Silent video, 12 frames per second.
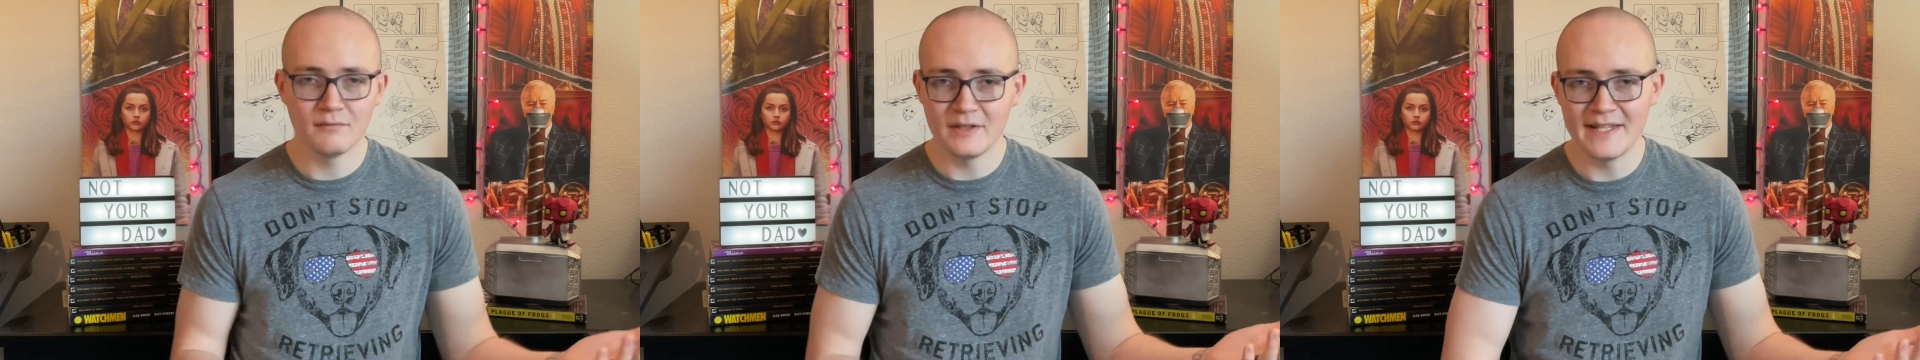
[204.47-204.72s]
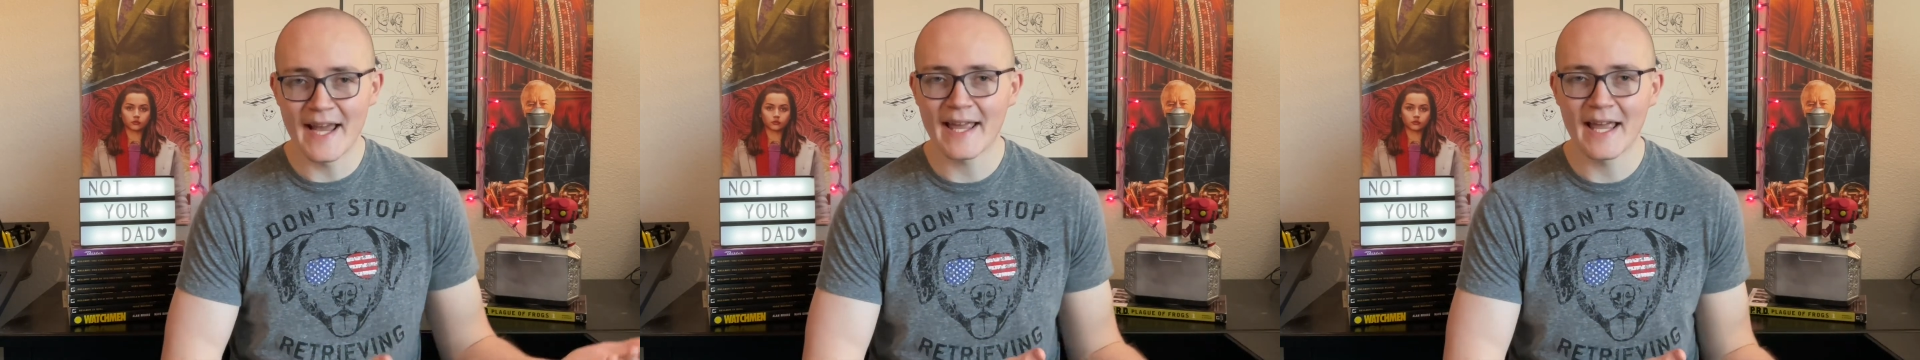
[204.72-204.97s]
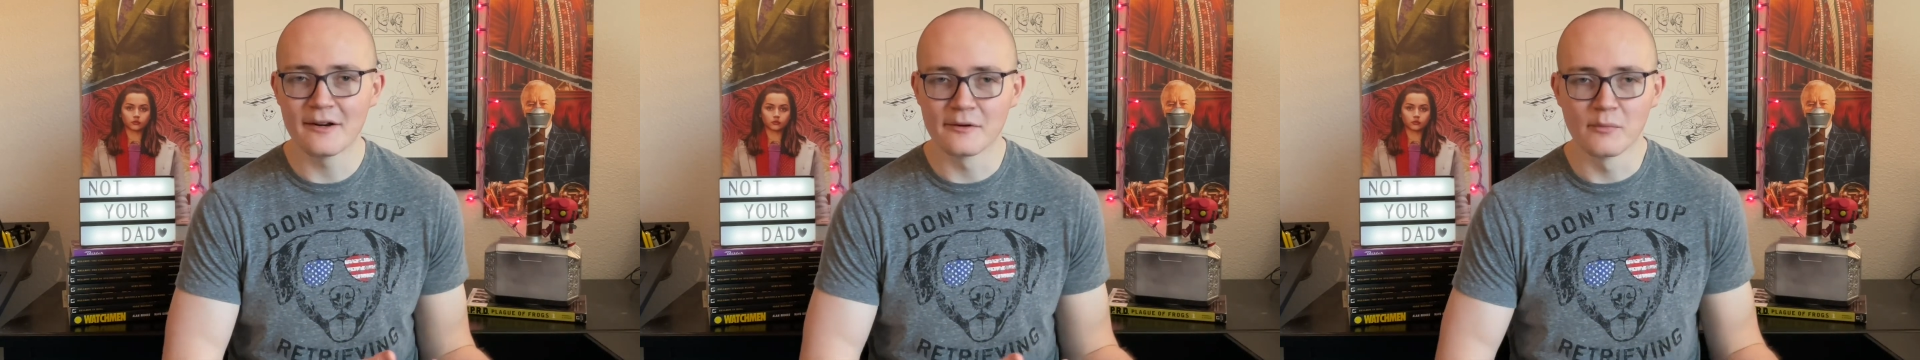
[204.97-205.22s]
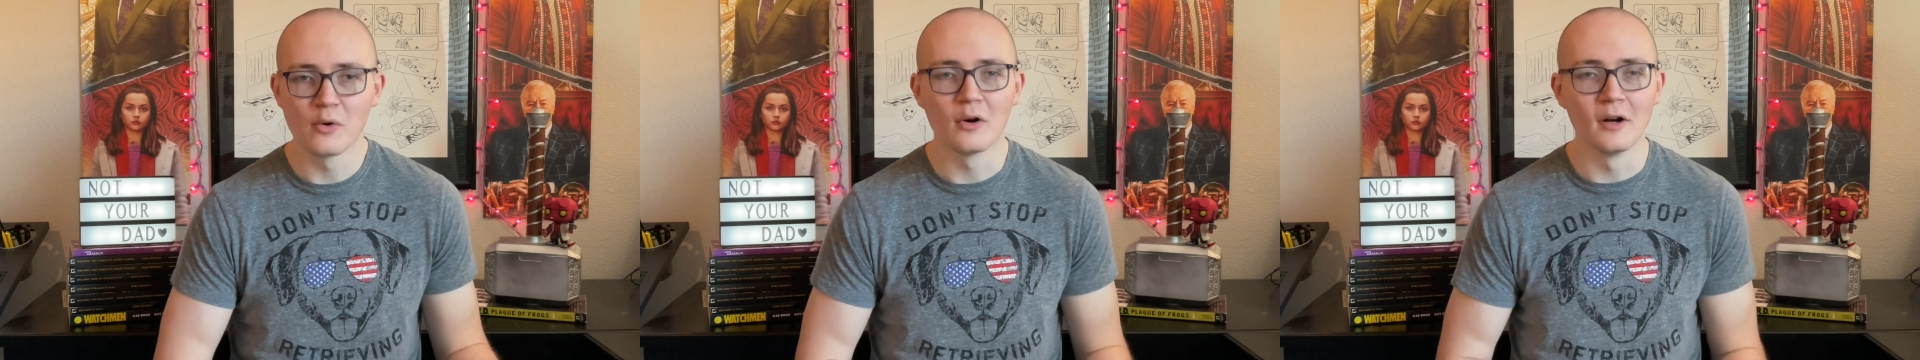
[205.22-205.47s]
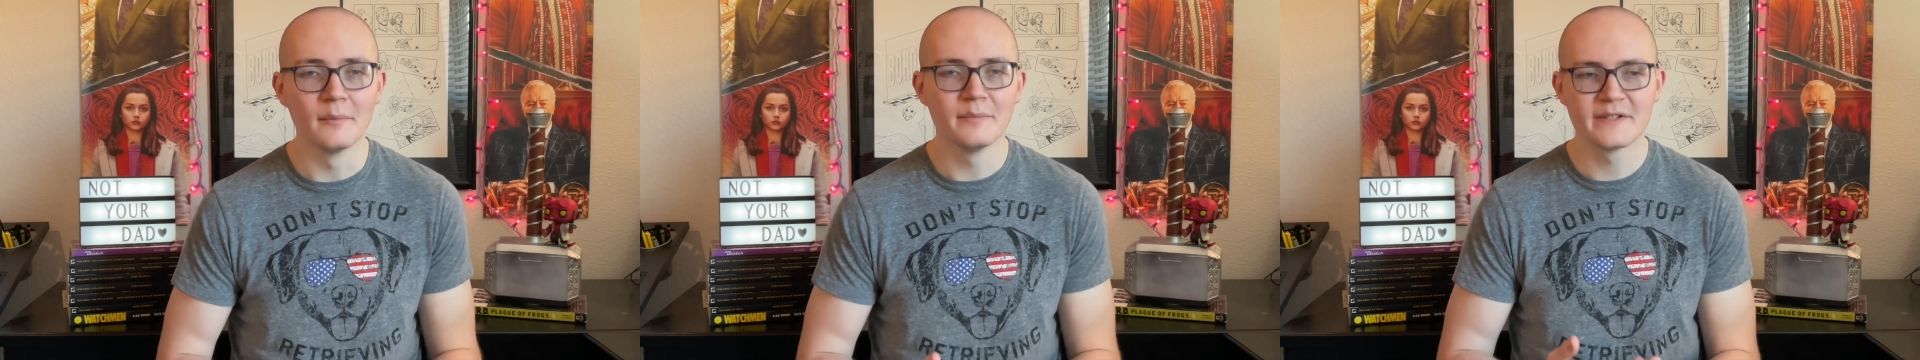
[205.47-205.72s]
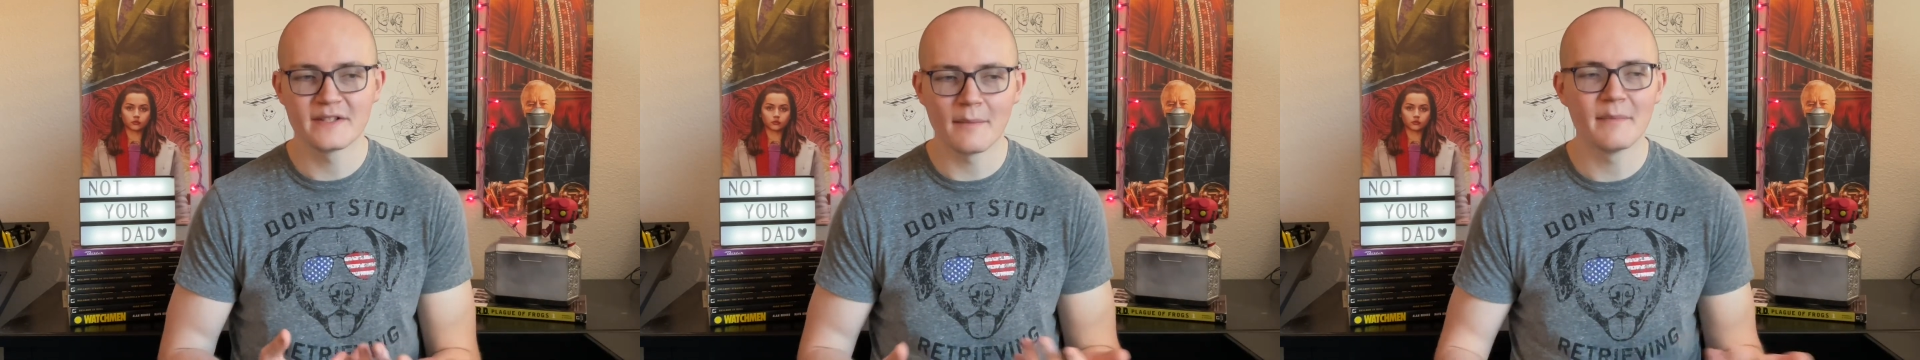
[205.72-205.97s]
decade or more,
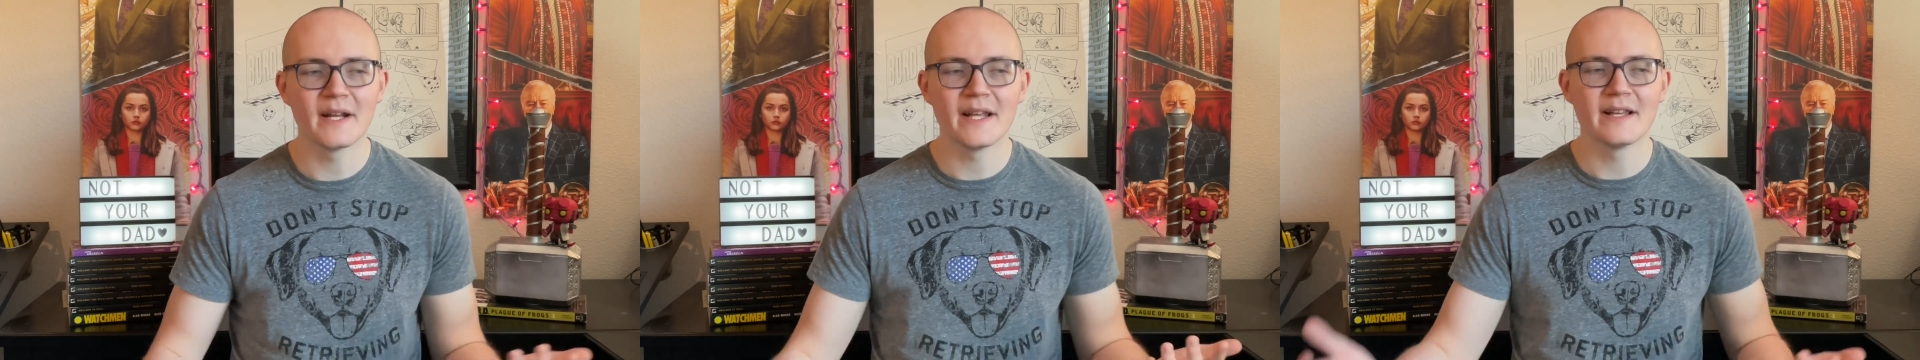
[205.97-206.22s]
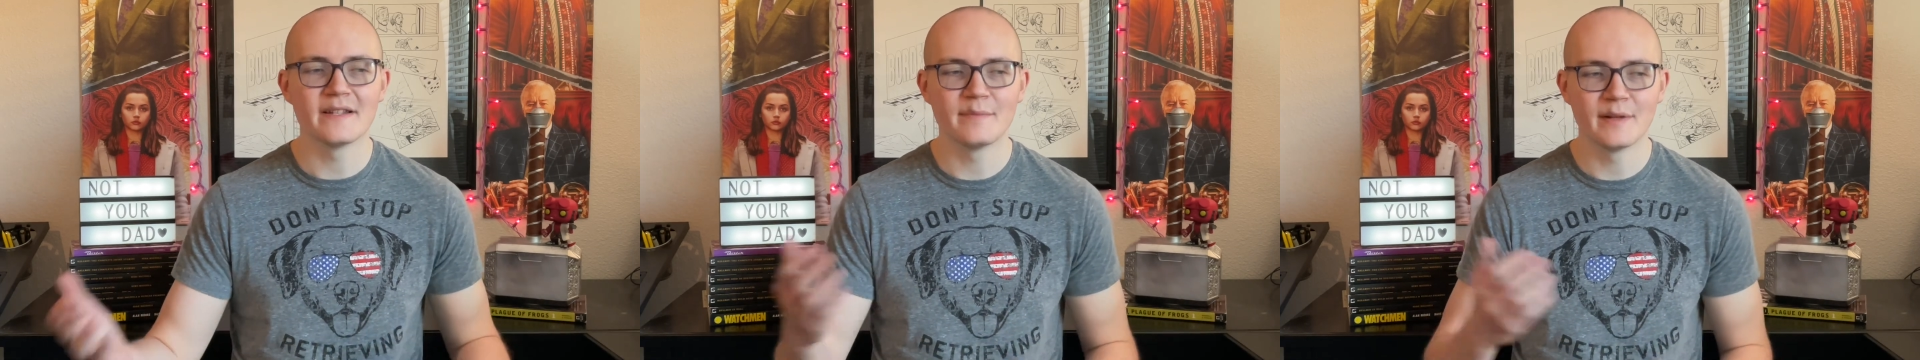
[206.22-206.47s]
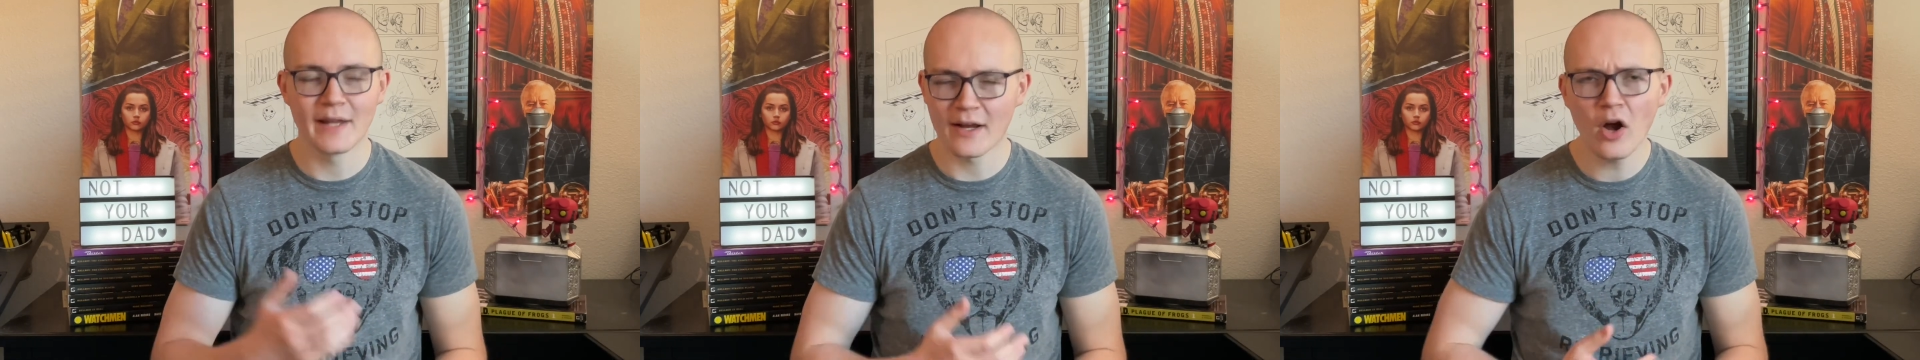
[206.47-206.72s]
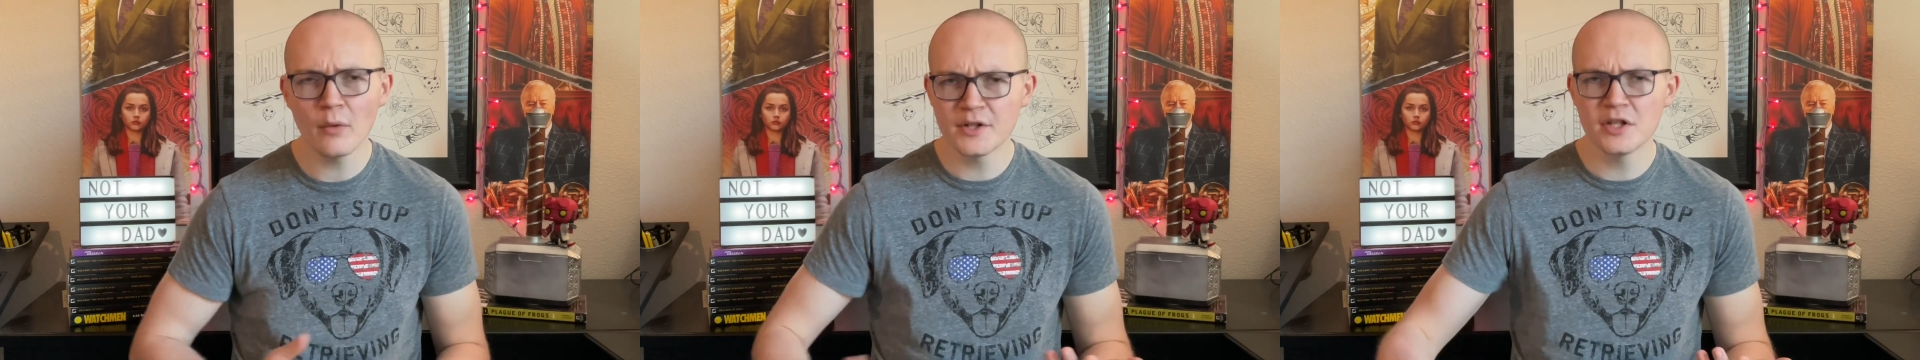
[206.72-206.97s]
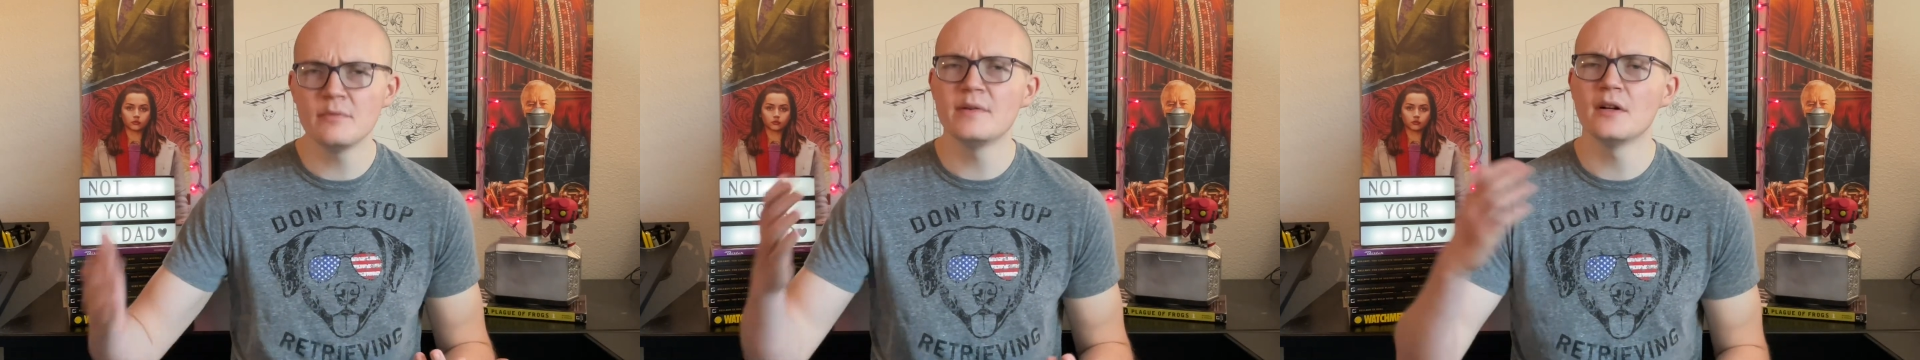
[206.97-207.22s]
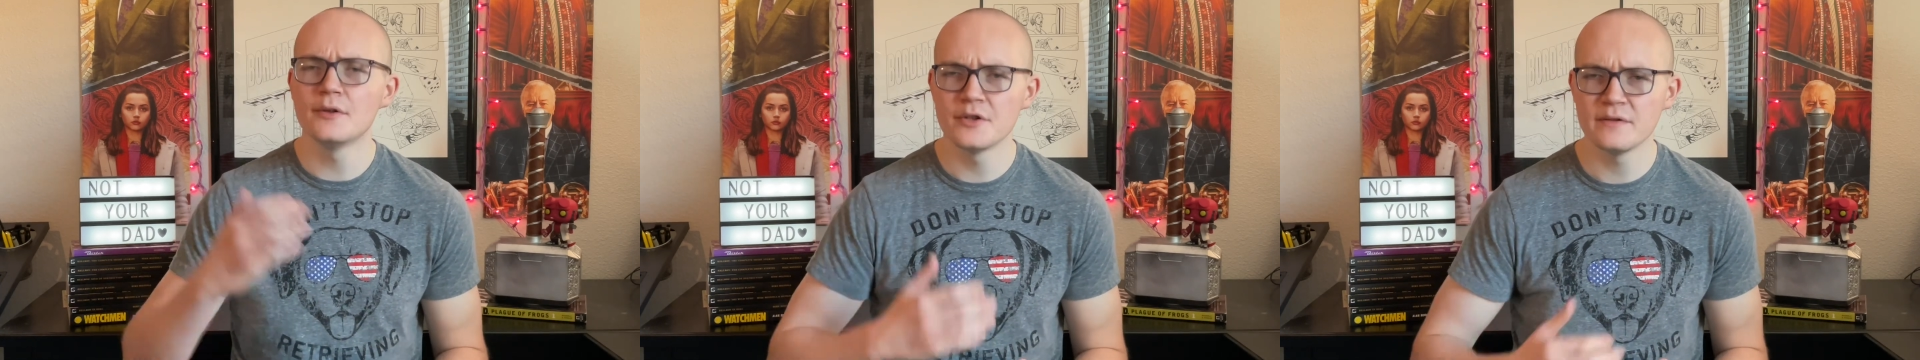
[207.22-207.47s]
somebody has been like, oh, we should do
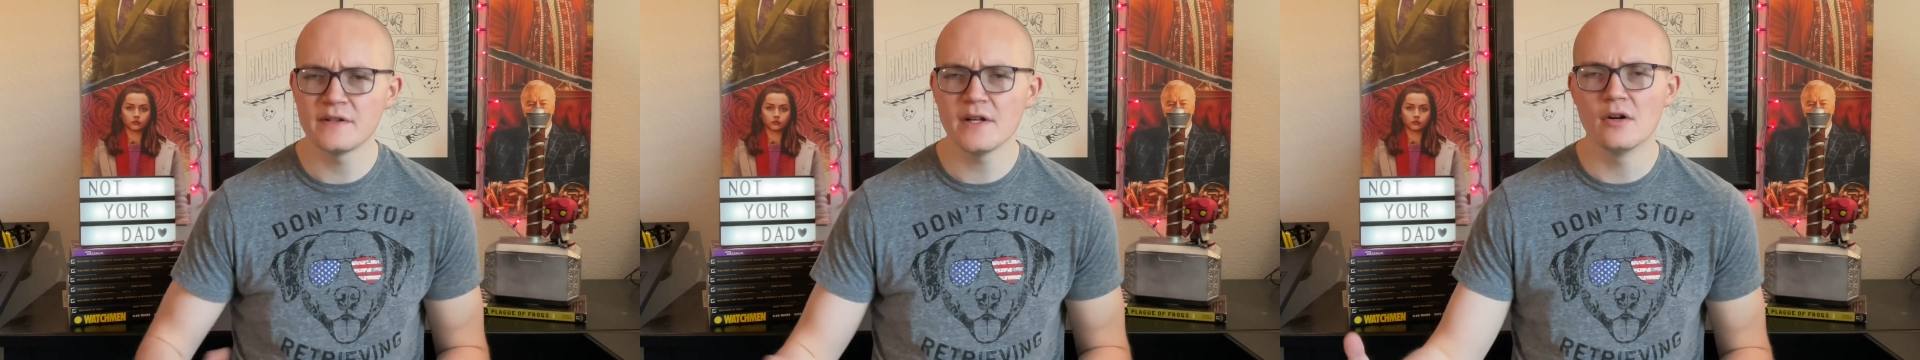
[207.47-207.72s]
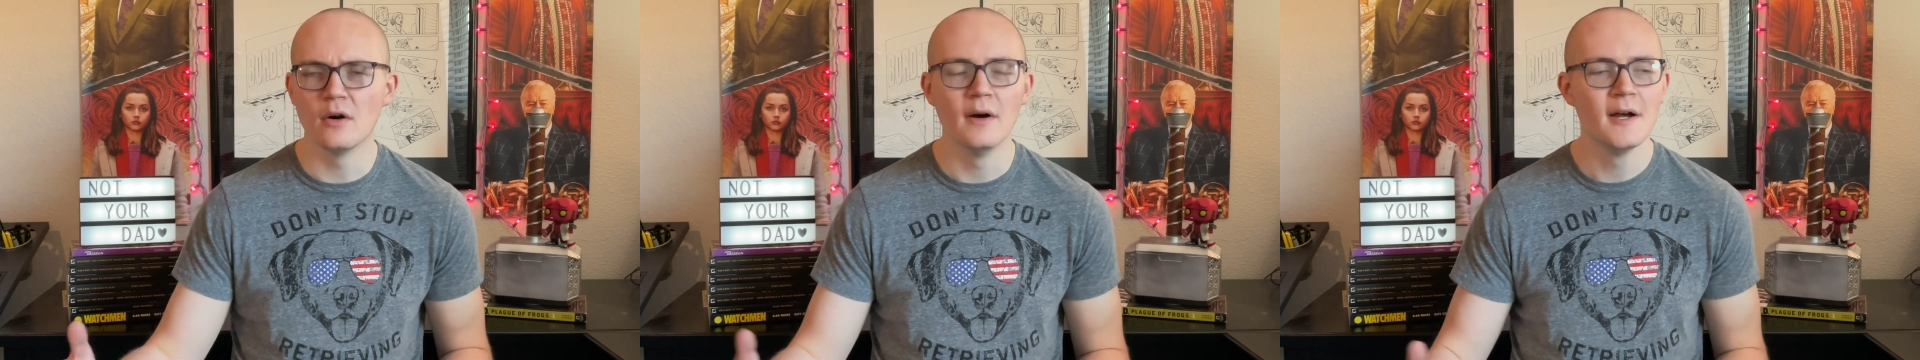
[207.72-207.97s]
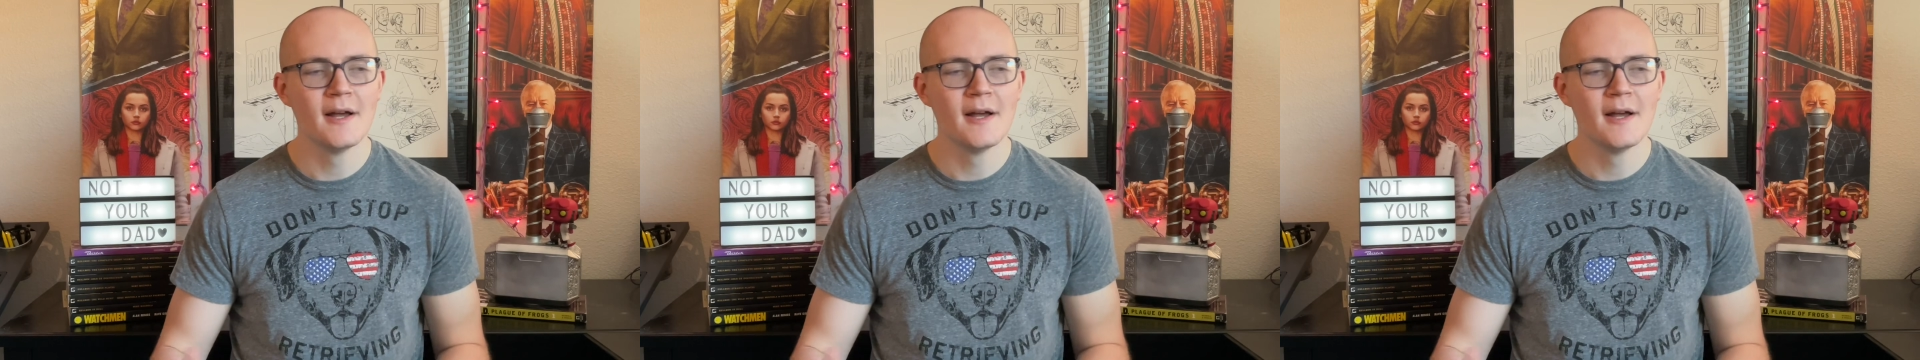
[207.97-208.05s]
Beetlejuice 2.